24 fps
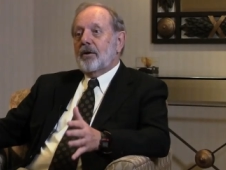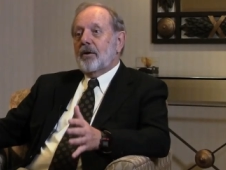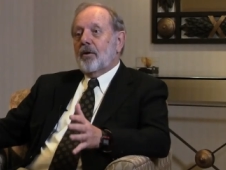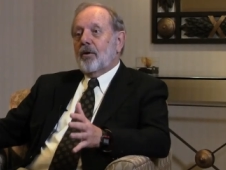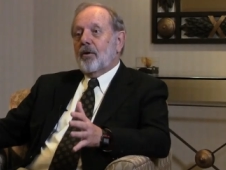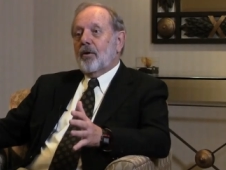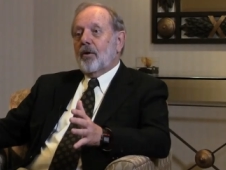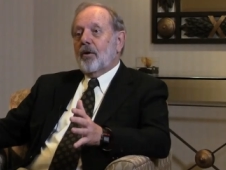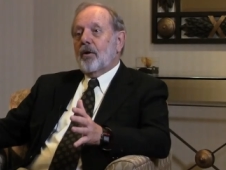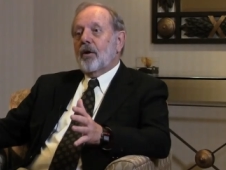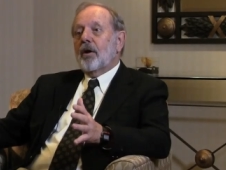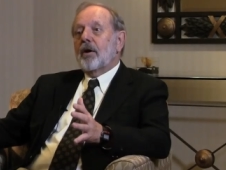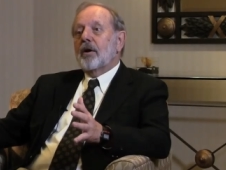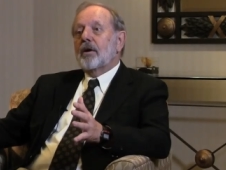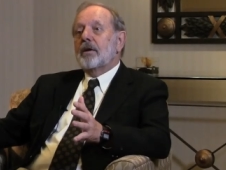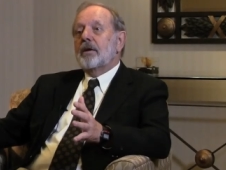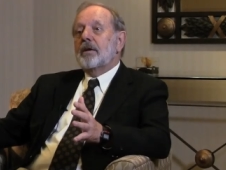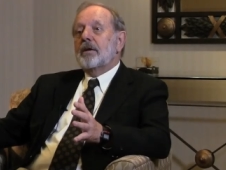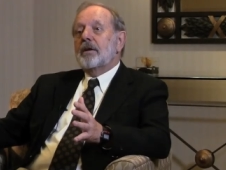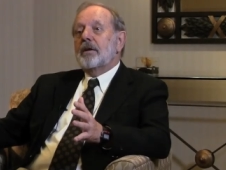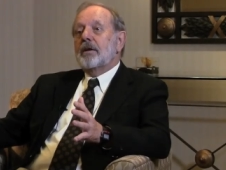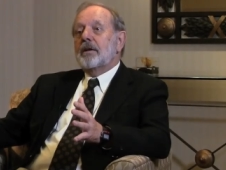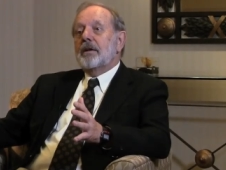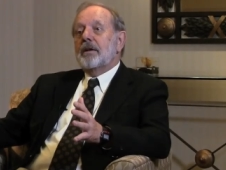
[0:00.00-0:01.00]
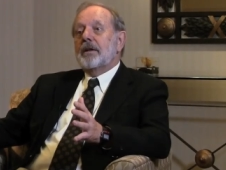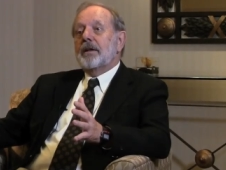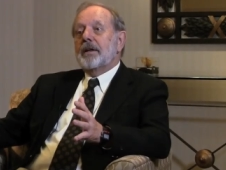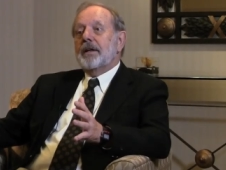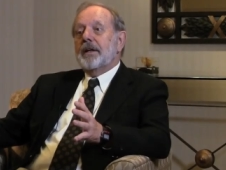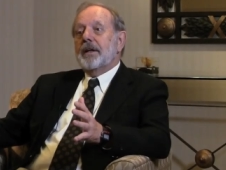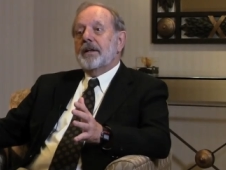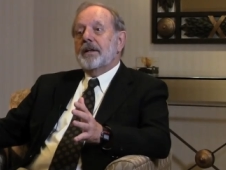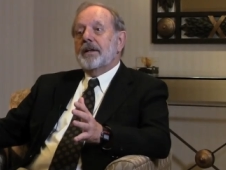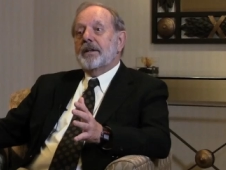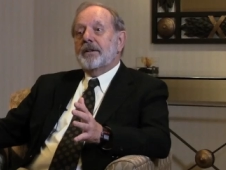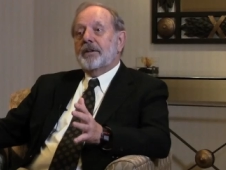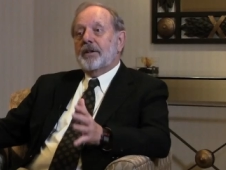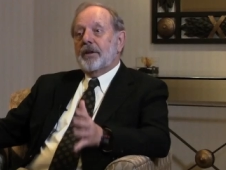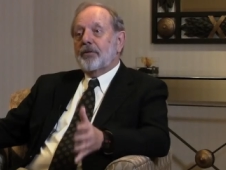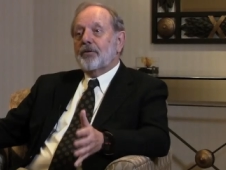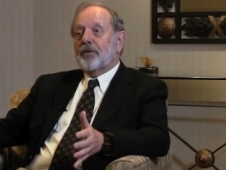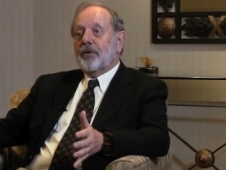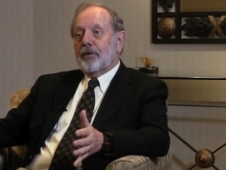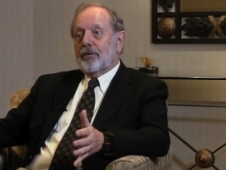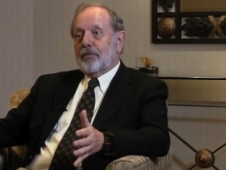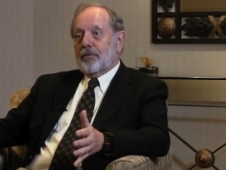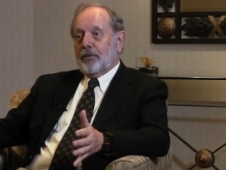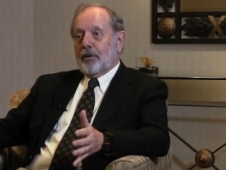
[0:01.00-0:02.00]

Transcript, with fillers: or in a different